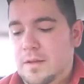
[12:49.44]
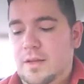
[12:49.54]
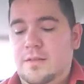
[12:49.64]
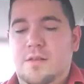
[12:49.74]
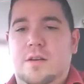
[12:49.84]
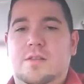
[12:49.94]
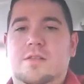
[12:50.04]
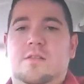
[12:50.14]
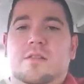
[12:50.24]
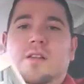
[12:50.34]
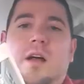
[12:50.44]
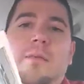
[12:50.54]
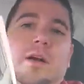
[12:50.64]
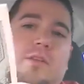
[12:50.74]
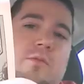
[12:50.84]
he starts
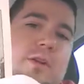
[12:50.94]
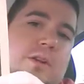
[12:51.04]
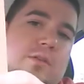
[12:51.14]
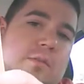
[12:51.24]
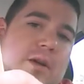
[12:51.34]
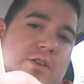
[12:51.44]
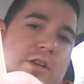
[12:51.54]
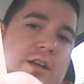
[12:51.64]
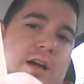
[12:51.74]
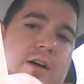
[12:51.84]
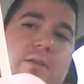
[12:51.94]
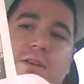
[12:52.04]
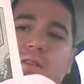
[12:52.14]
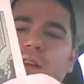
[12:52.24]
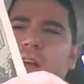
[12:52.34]
climbing out the window and mentioning how
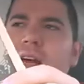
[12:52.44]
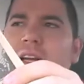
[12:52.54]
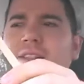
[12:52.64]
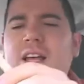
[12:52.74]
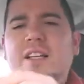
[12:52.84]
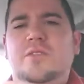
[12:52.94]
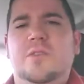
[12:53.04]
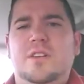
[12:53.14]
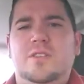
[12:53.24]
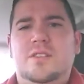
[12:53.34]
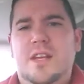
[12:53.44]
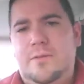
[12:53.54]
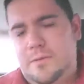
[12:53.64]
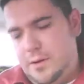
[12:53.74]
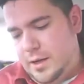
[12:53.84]
his legs feel
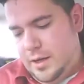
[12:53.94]
stiff.